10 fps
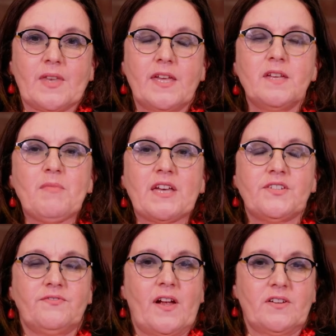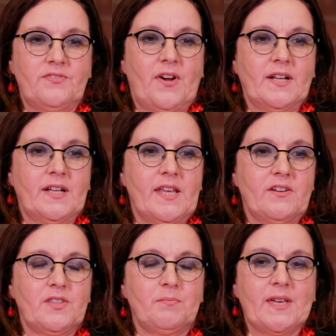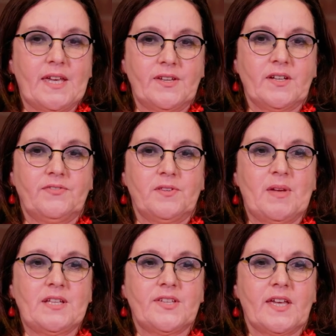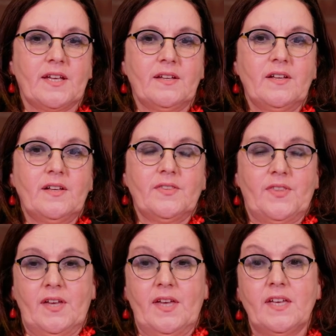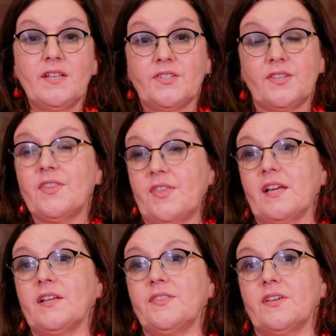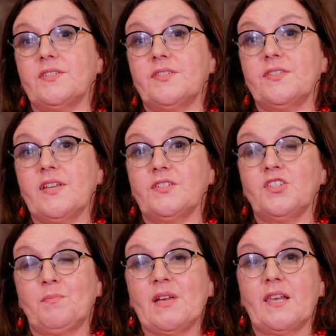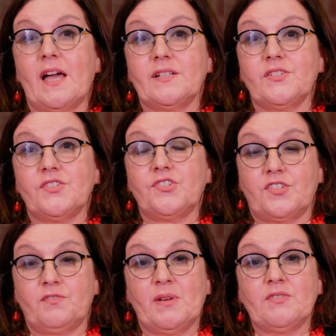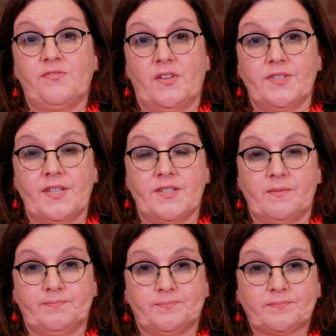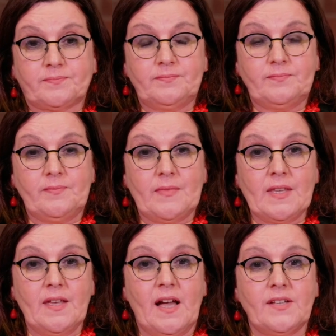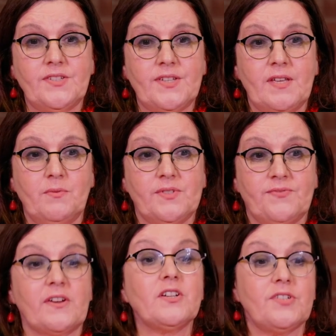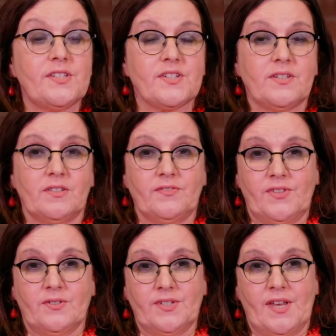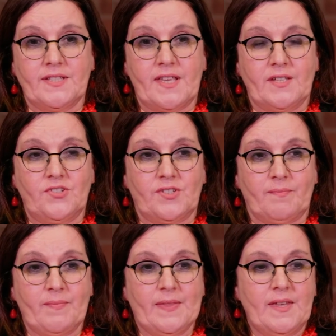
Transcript: he made it very, very clear at the beginning of the meeting that he didn't think that the LGB Alliance should have been funded, and he was very critical of the organisation.